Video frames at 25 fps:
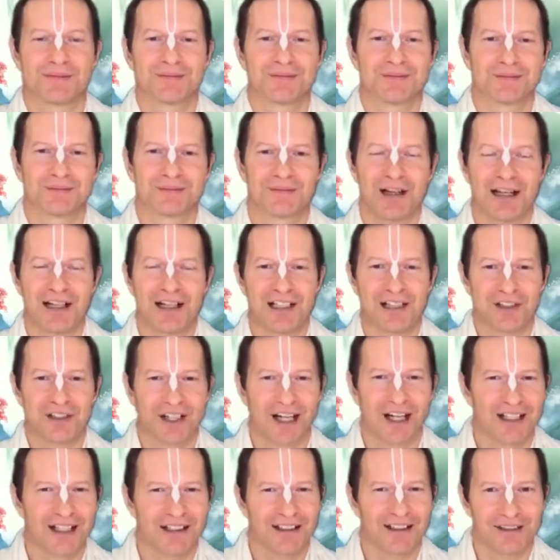Very
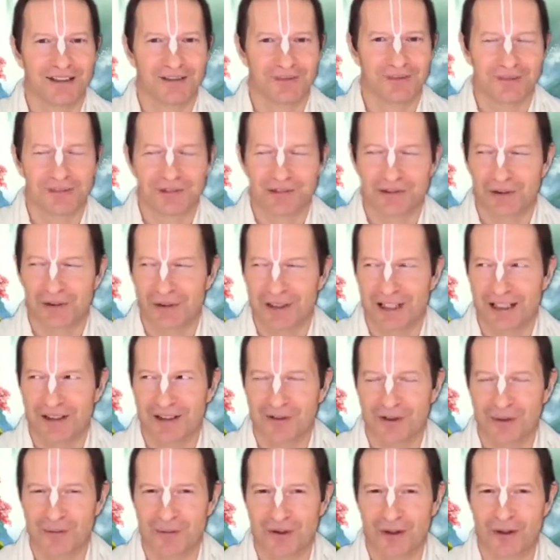shyly,
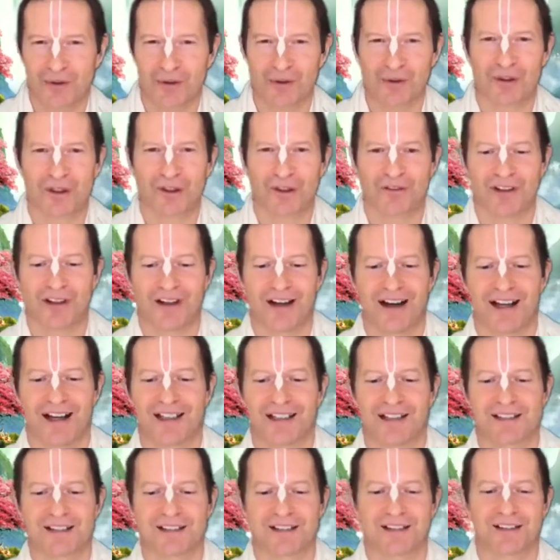looking from the corner of her
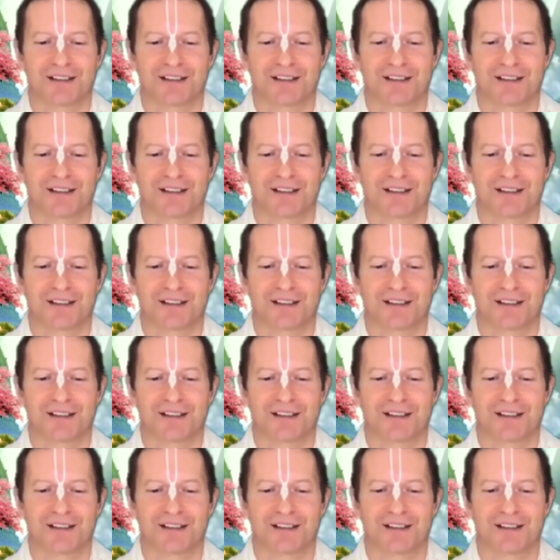eyes.